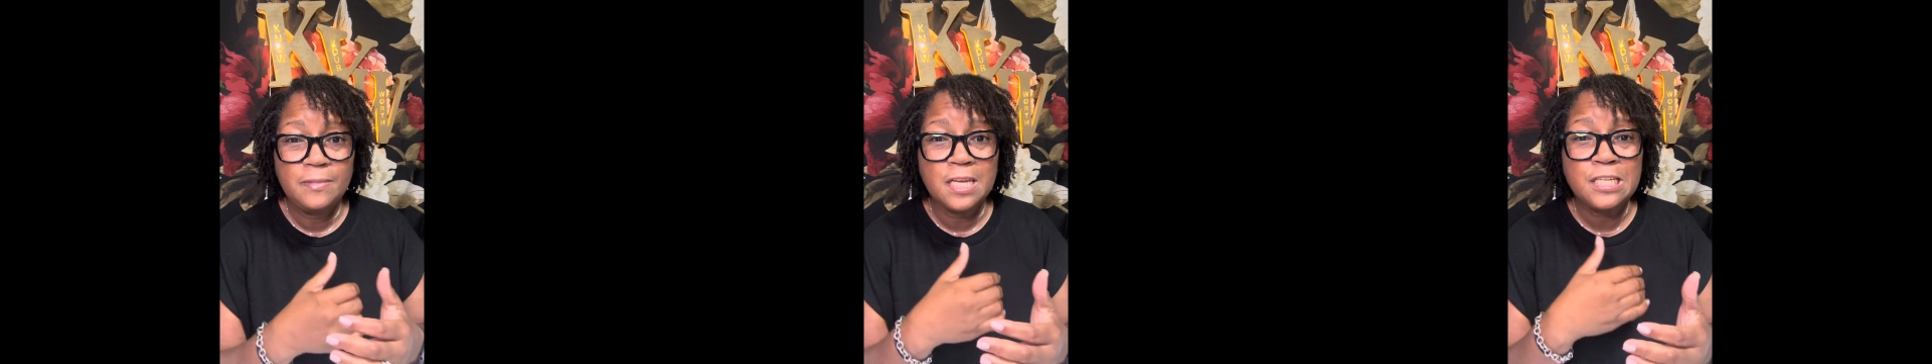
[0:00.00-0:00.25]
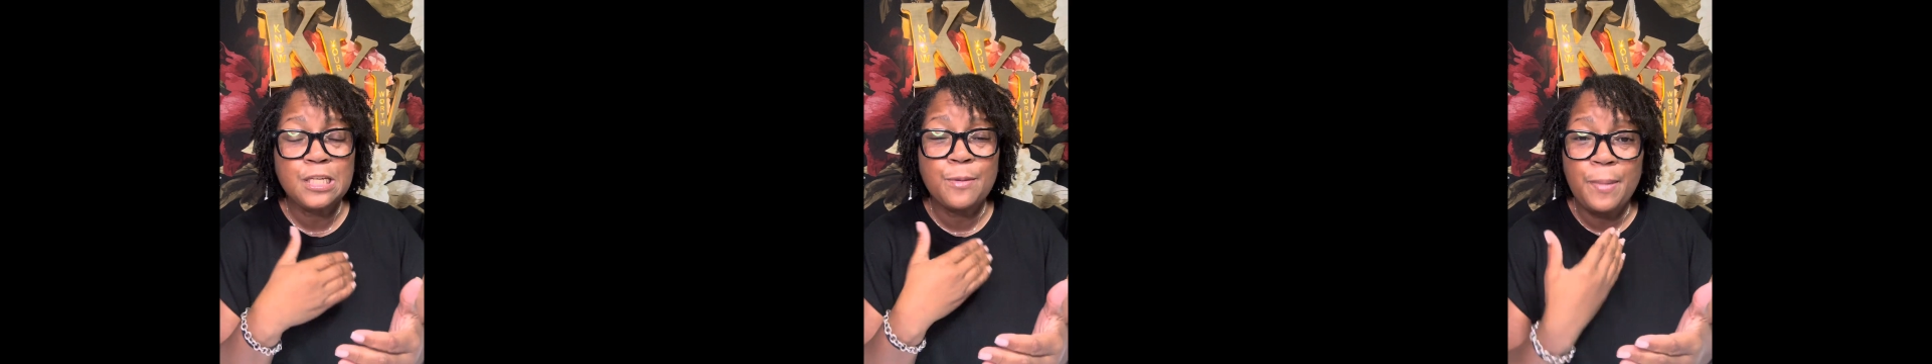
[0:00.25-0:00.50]

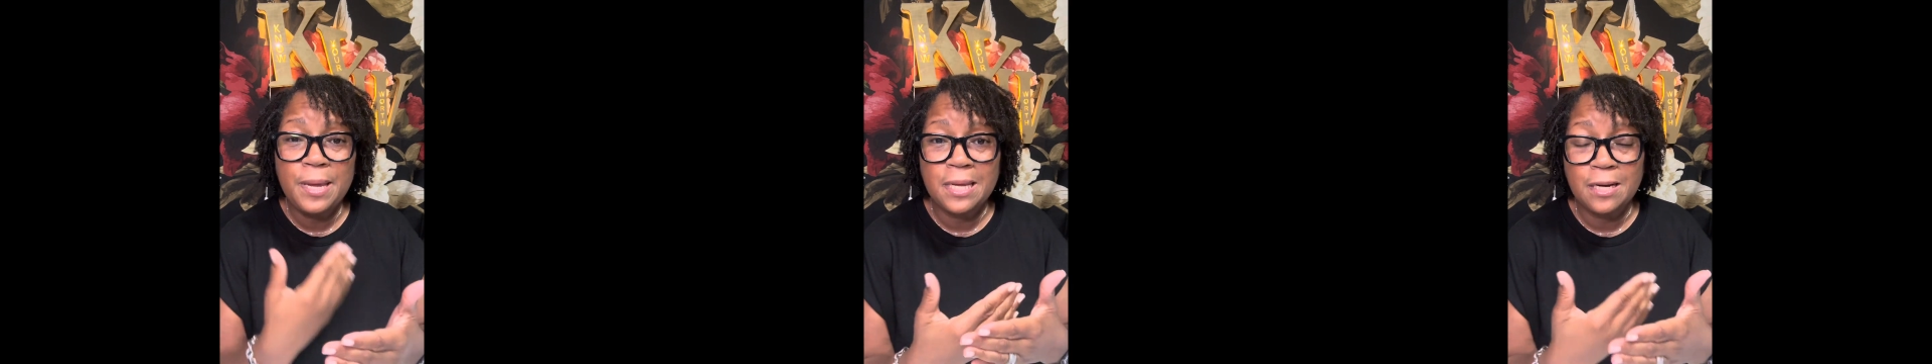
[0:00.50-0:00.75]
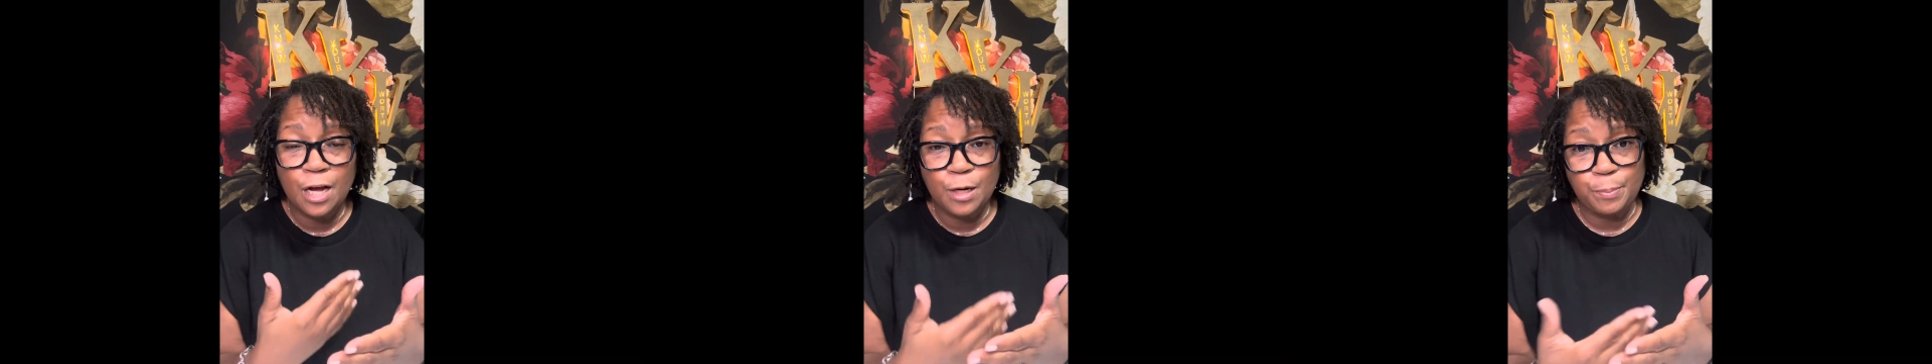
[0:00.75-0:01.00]
to make an
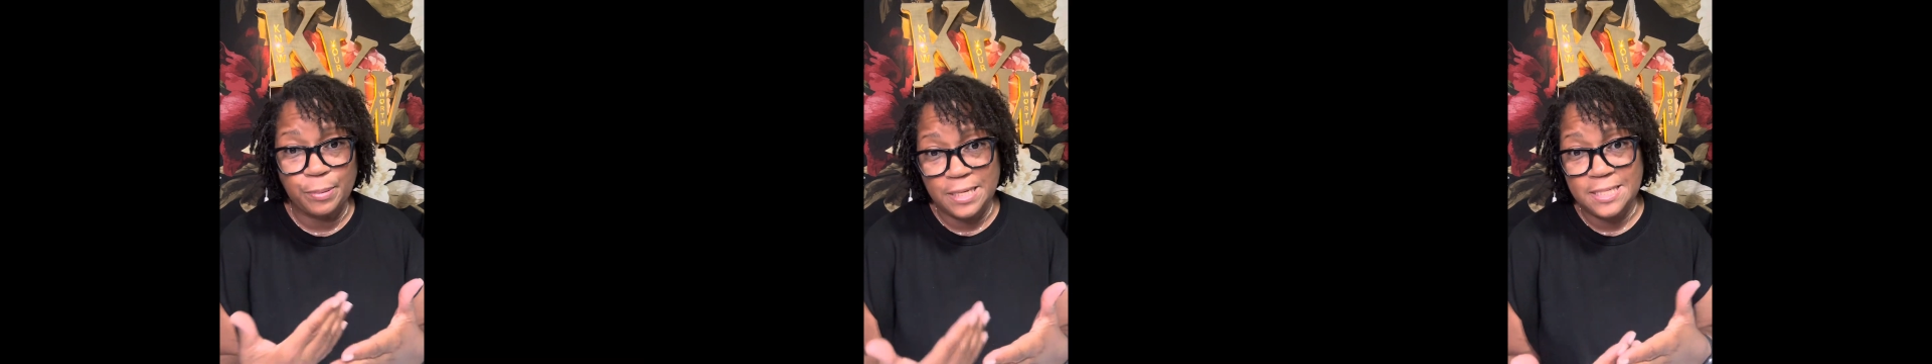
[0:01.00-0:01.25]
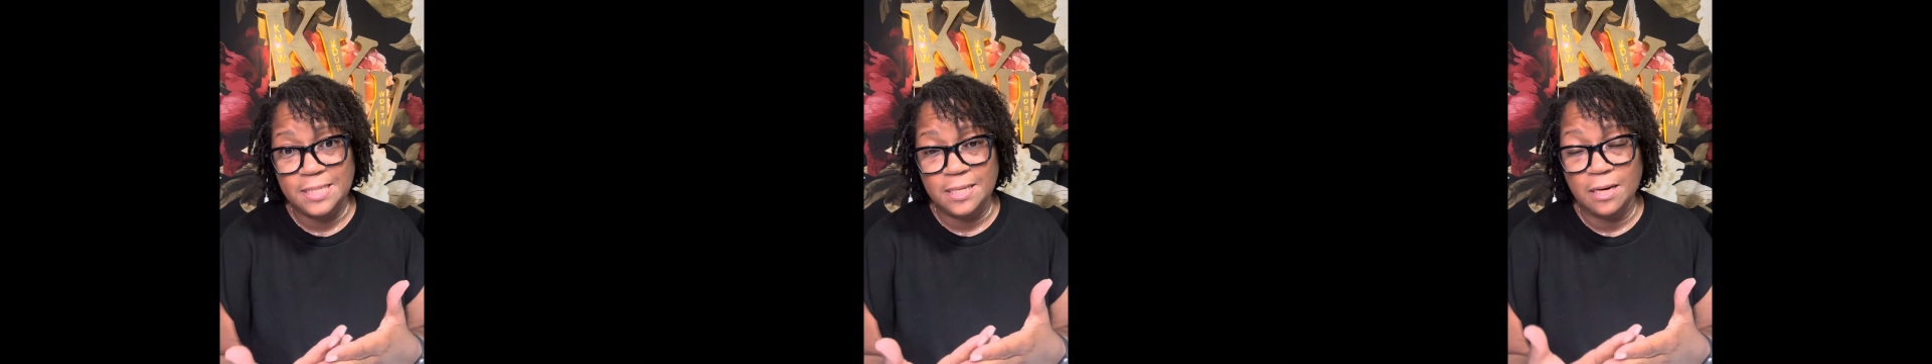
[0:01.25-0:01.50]

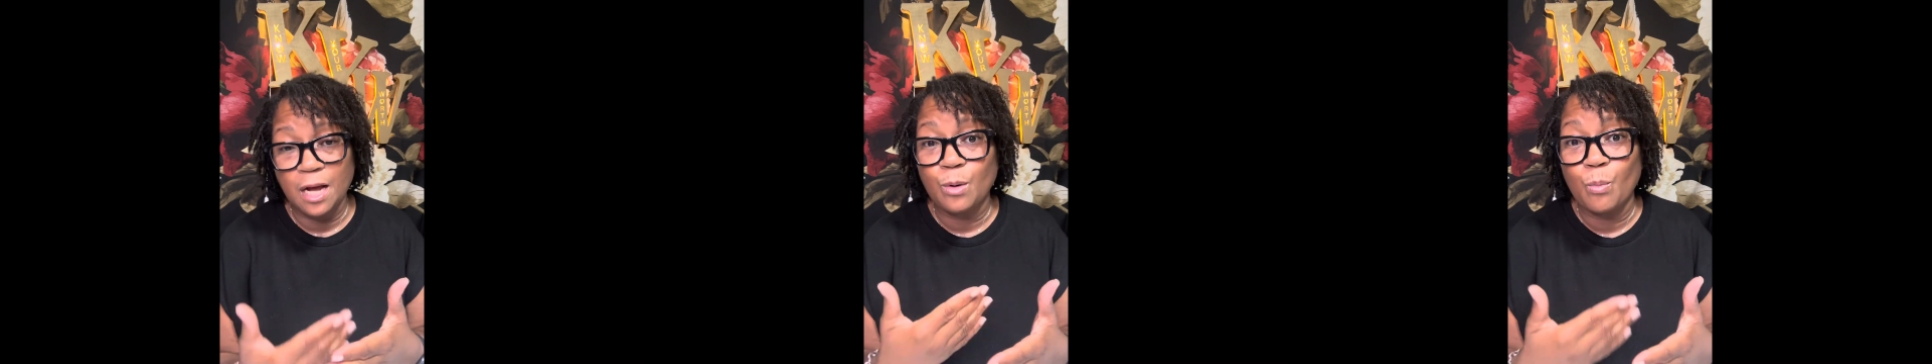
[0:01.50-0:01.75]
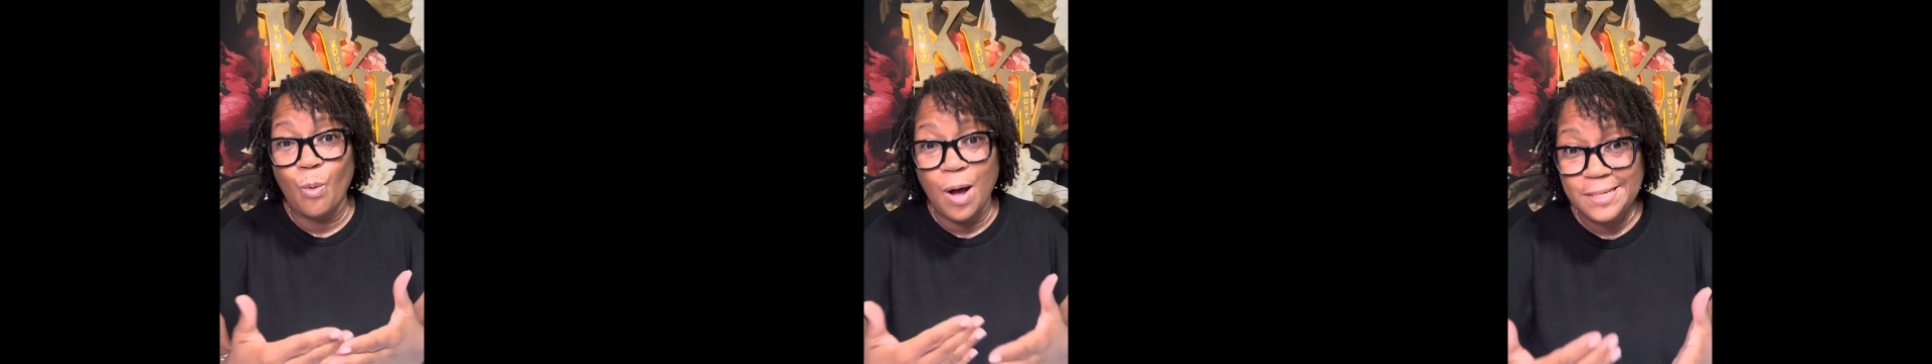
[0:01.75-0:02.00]
unpleasant,
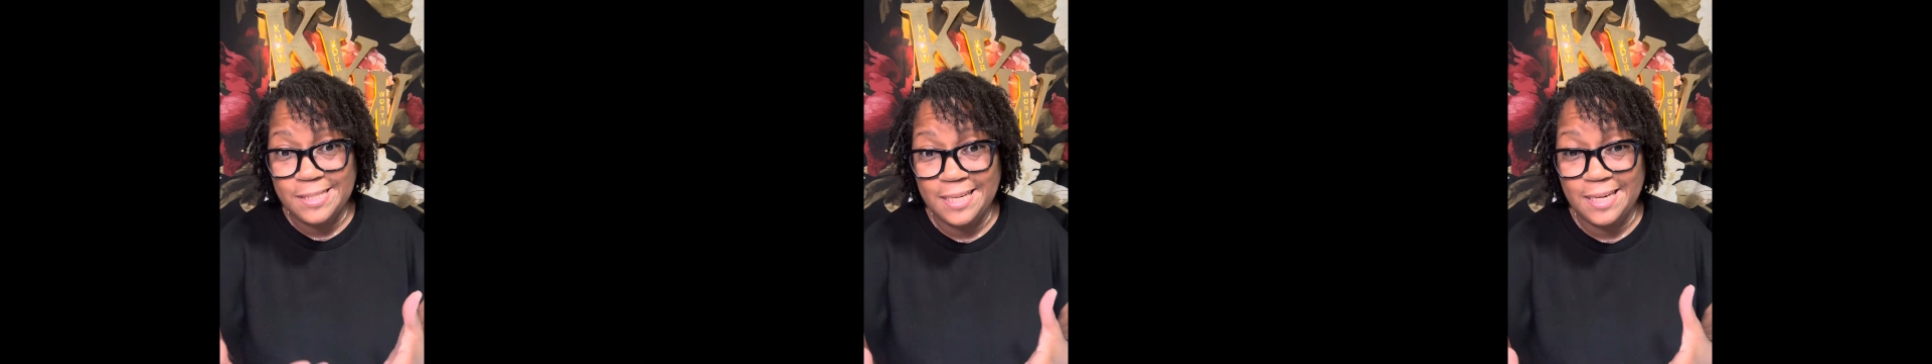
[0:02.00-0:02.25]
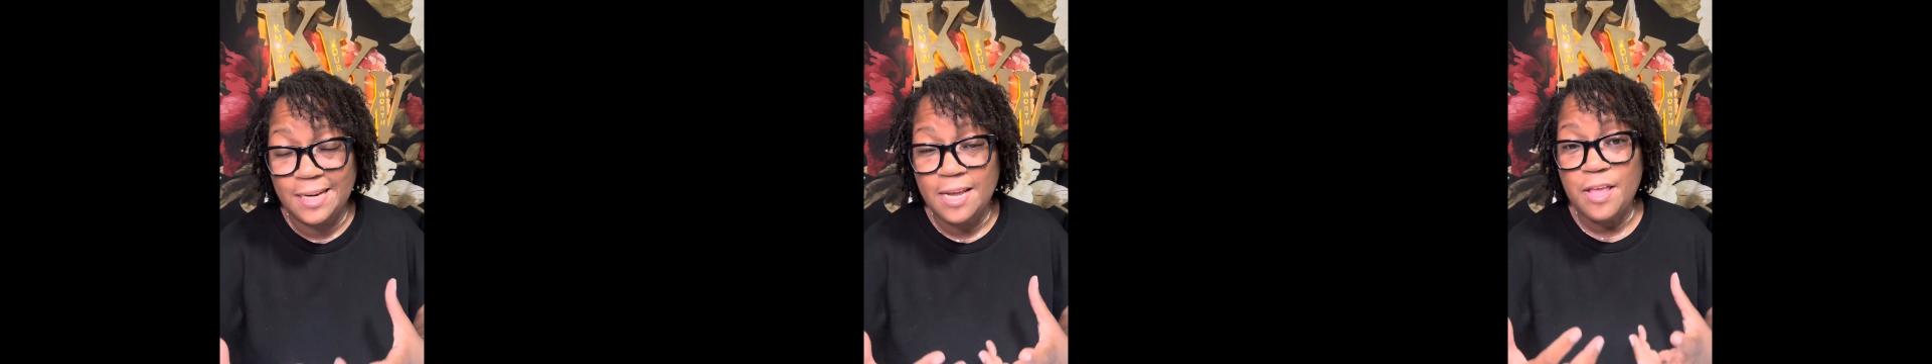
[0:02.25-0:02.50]
unwanted